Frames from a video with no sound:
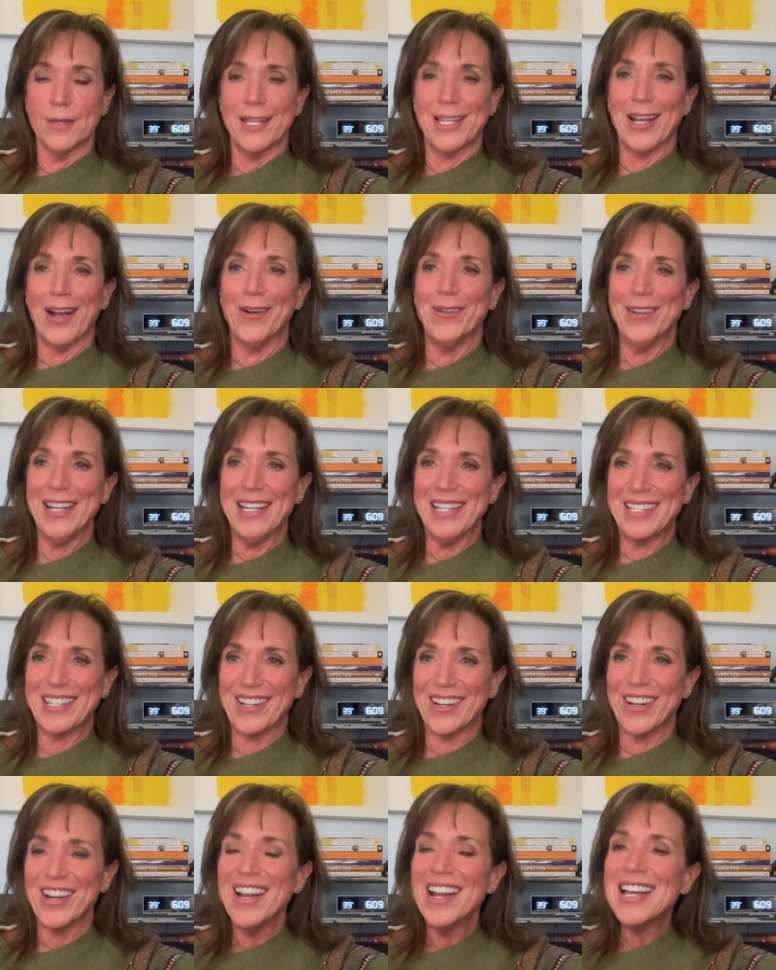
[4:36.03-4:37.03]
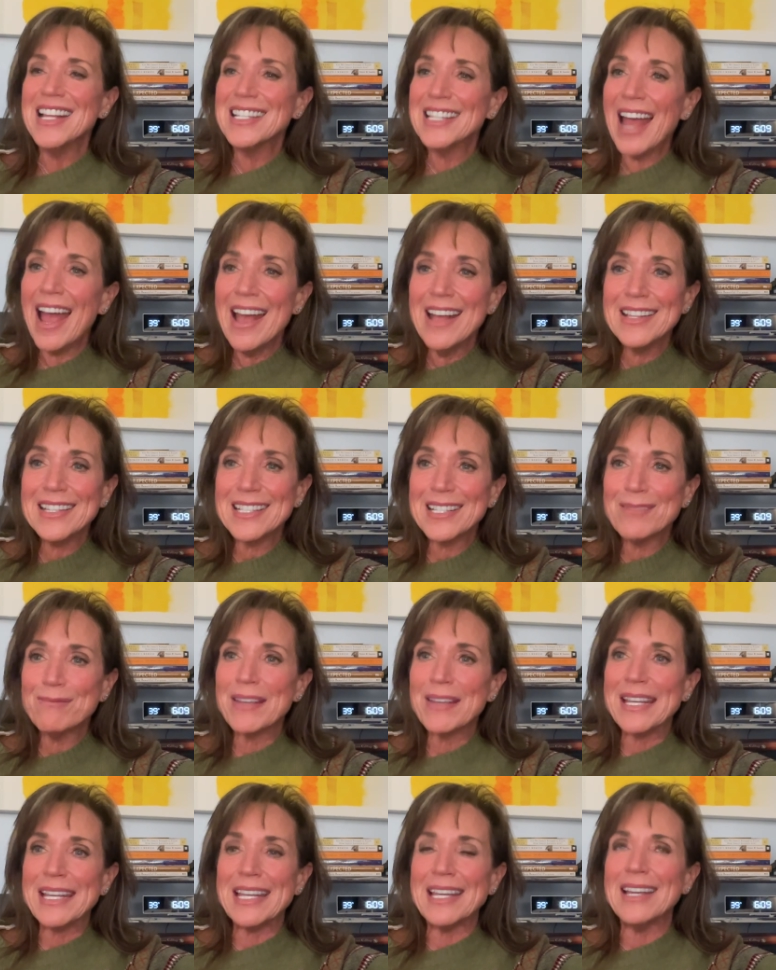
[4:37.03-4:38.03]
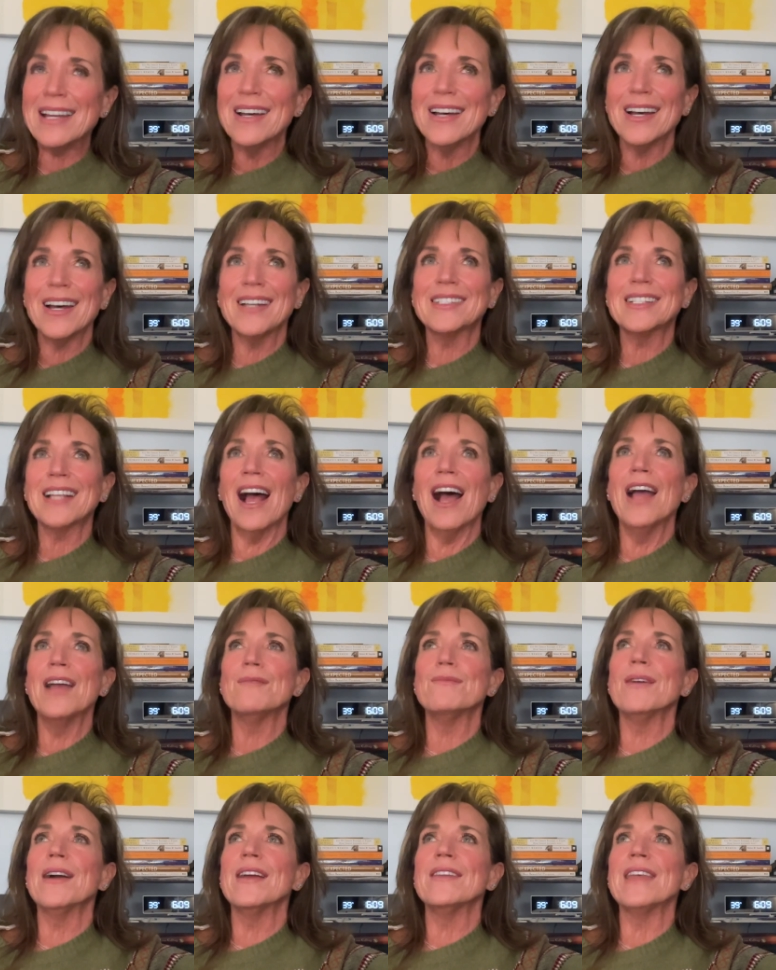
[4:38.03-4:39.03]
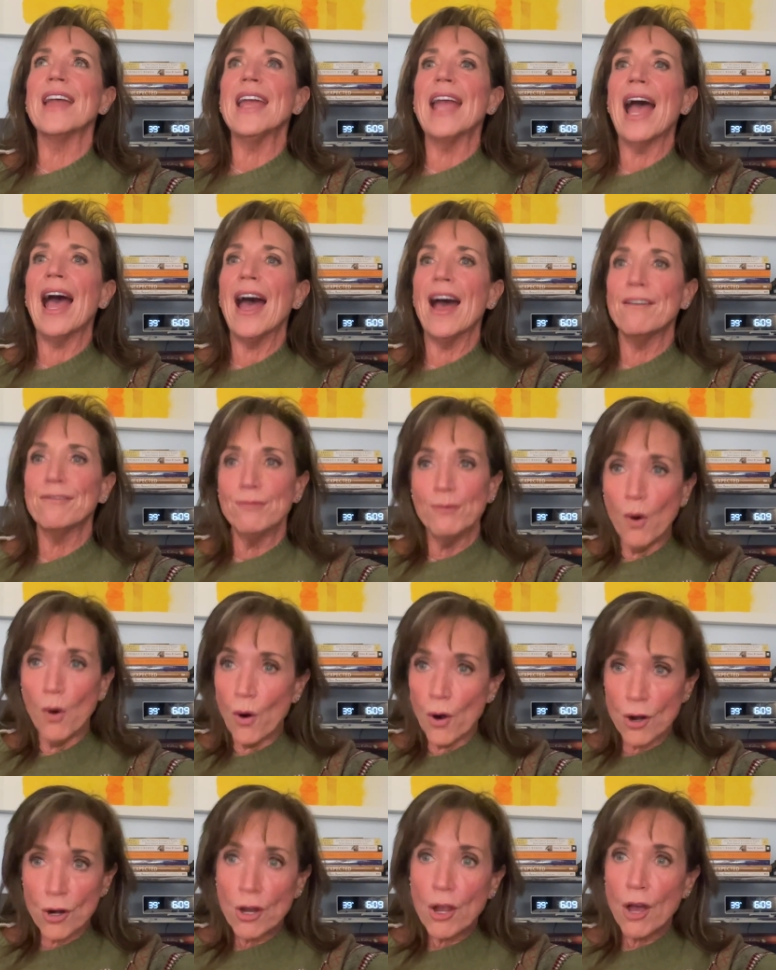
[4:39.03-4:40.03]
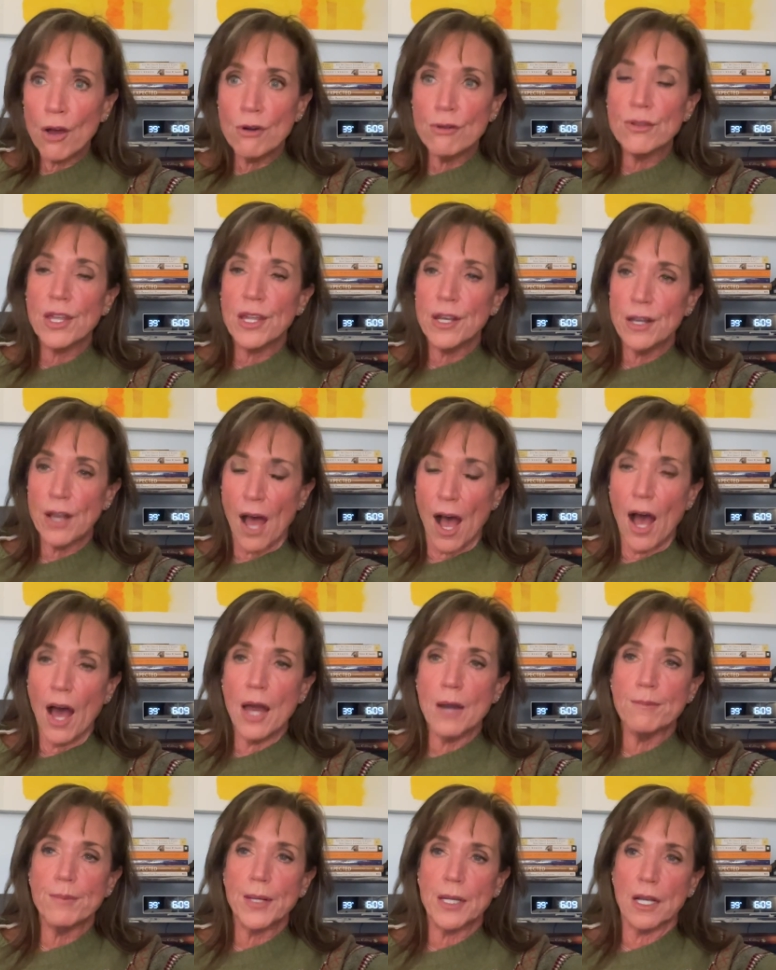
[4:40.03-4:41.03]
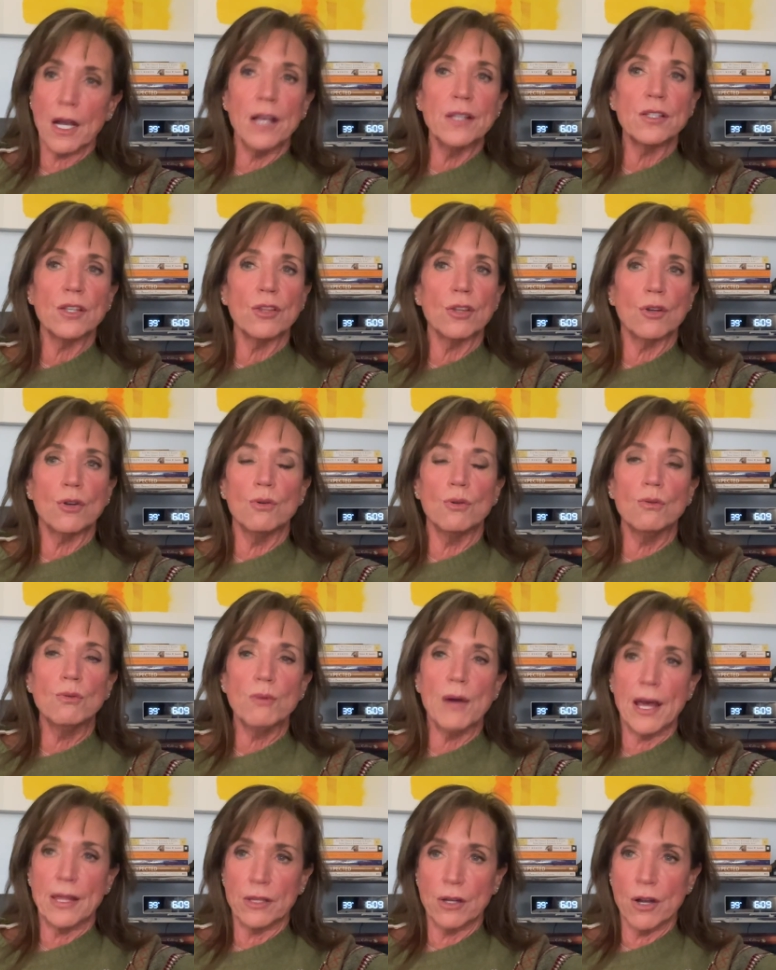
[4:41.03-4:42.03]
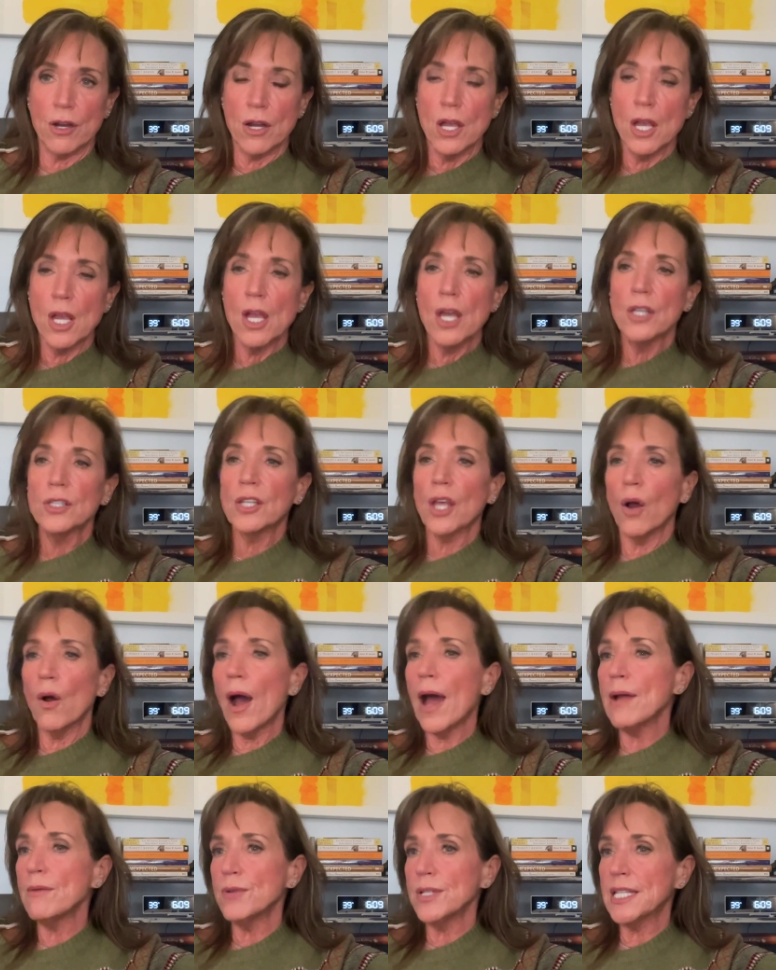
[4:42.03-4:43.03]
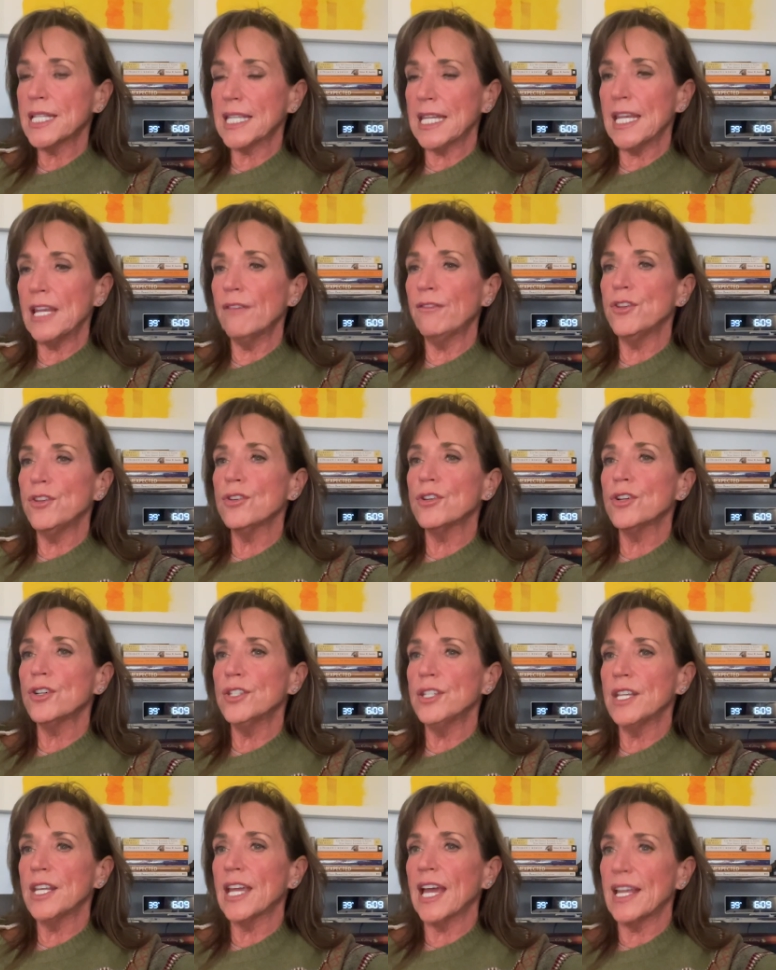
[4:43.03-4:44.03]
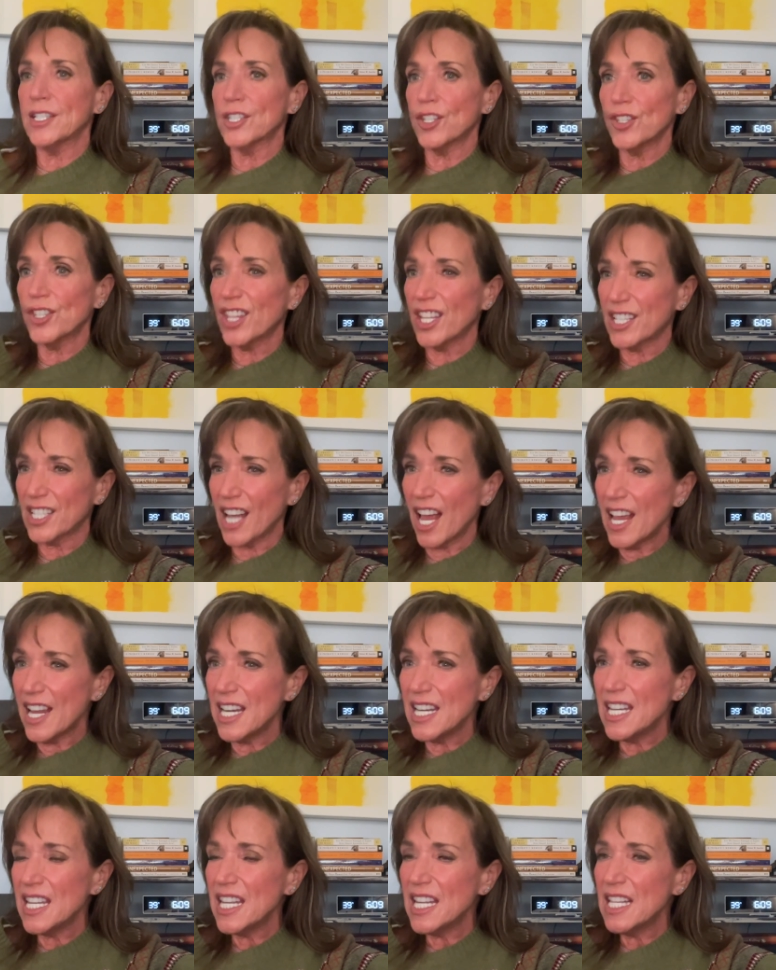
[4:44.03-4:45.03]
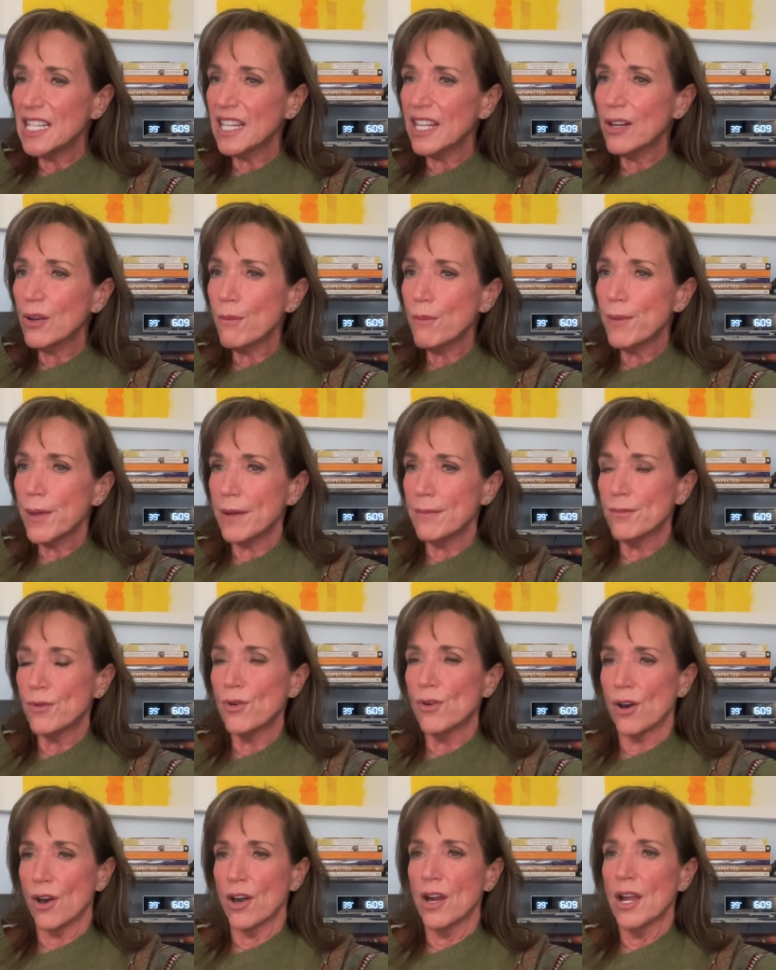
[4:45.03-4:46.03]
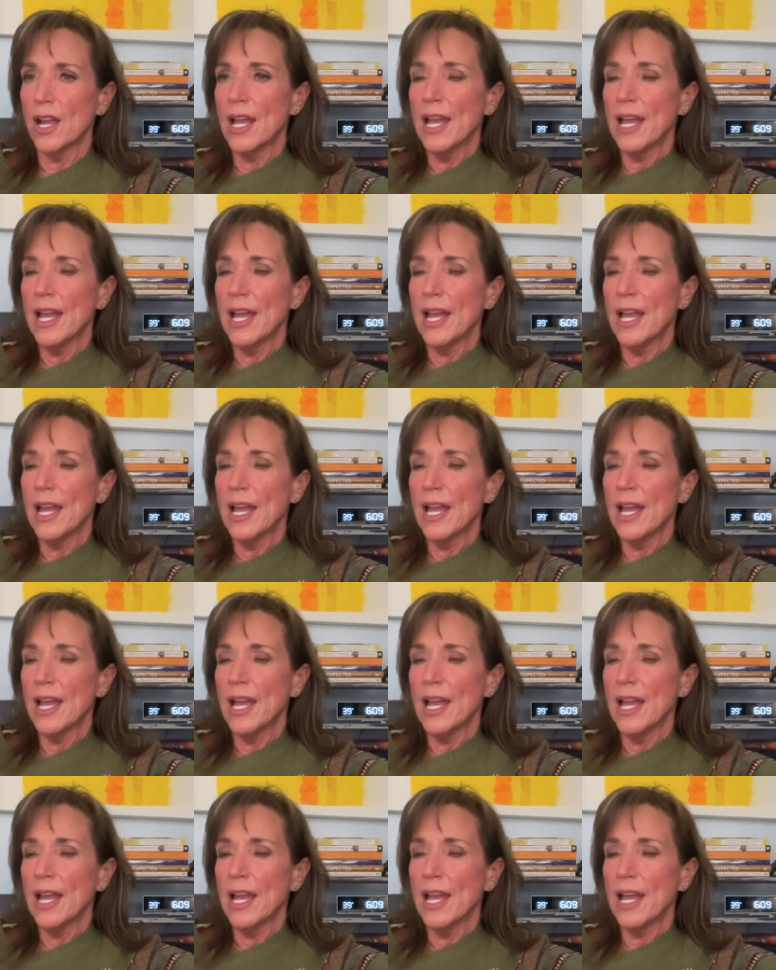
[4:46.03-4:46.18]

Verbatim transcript: So winter tends to be a time where they have more go than not because of the cool weather. So I would see if you couldn't get just a tiny little bit more.